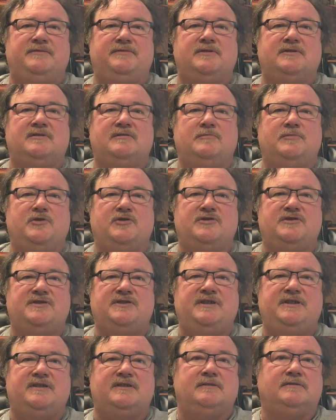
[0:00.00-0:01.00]
If there's an
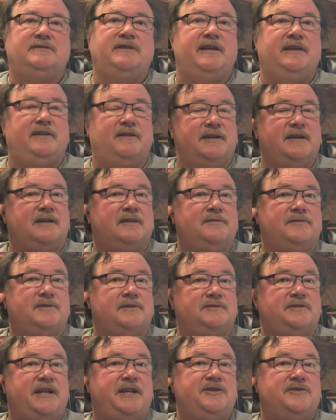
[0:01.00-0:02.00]
emergency, that'll take you out of
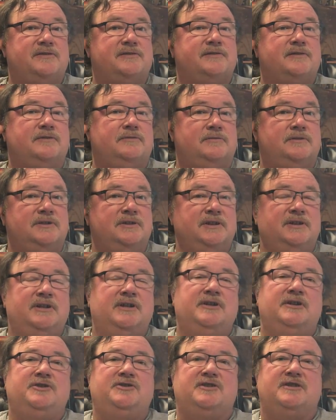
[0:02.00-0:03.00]
the danger zone,
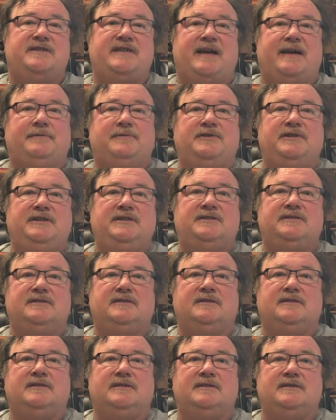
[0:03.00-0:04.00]
just having this
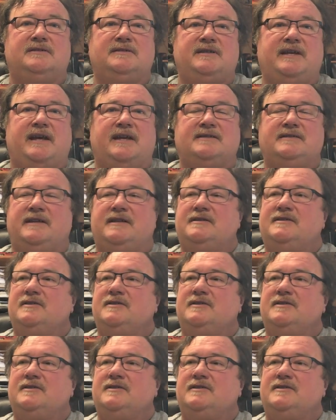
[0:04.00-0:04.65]
gas can.